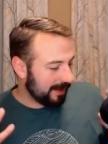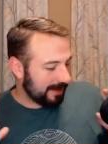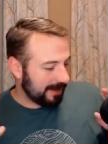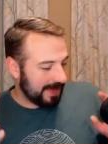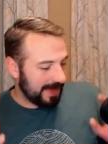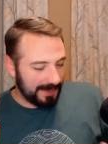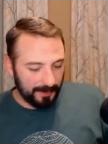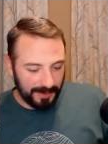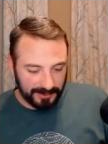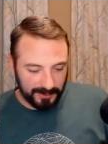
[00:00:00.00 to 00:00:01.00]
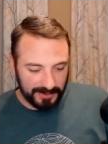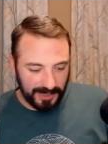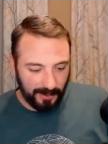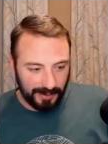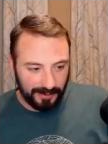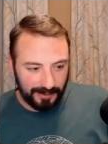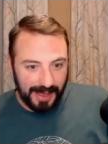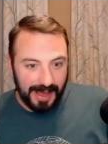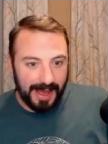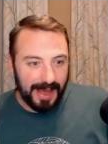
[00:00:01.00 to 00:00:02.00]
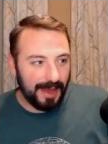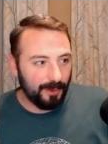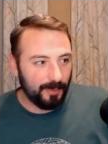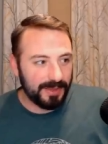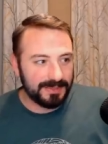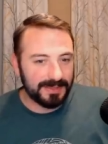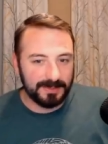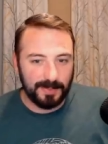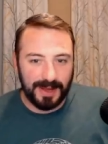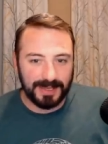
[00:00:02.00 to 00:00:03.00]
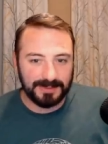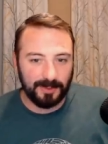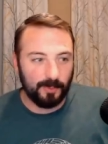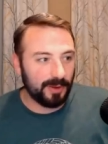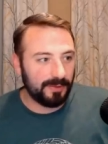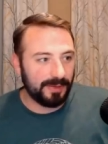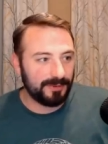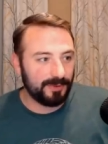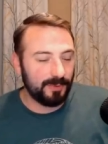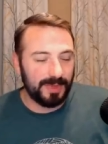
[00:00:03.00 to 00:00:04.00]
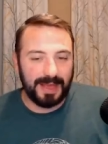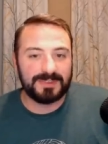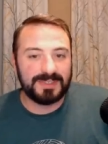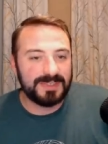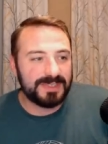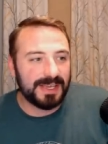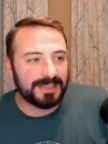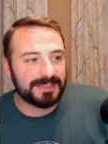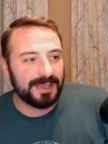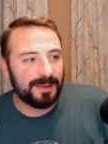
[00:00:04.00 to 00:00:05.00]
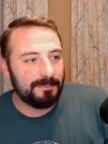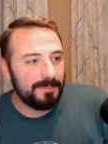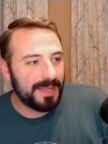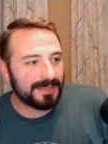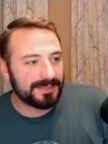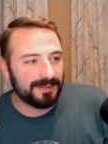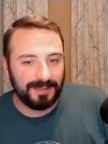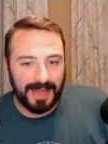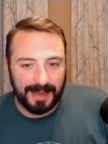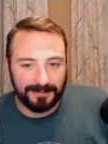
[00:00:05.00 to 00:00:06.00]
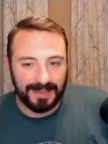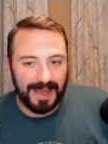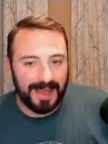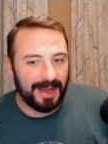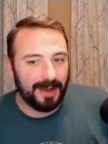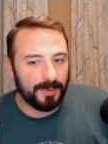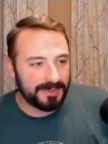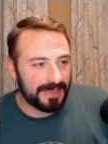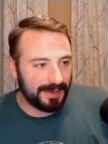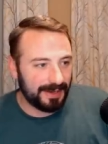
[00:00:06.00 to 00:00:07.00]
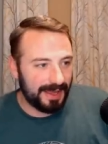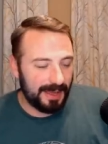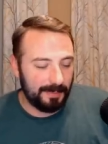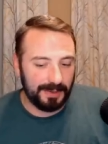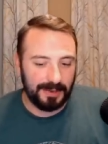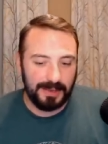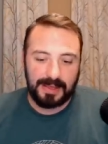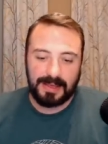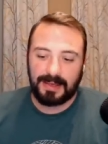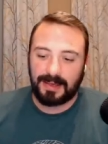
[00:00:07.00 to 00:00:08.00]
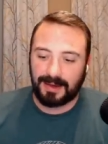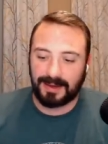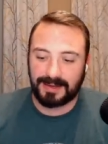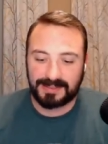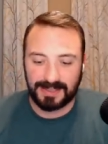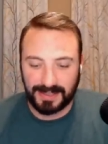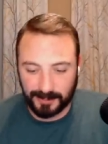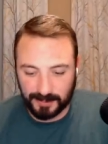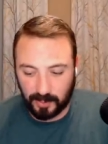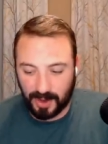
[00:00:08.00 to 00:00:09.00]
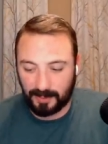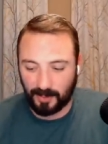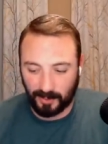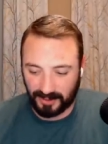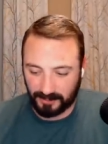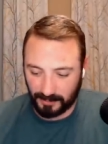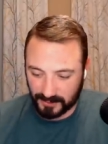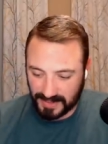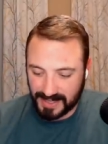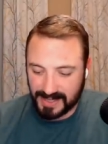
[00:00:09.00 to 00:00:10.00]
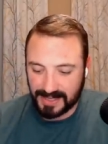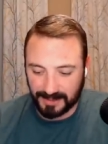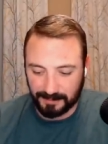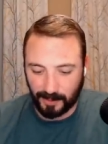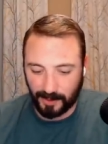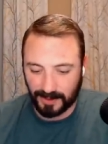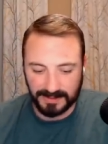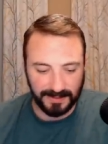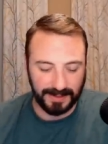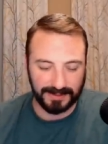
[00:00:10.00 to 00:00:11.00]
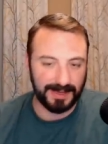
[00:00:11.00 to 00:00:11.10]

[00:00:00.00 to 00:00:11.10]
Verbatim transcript: uh, anyone else, was going, "How is this possible? What are they going to do? They have six minutes left. How is that going to happen?" Honestly, it was probably one of the most heated parts of the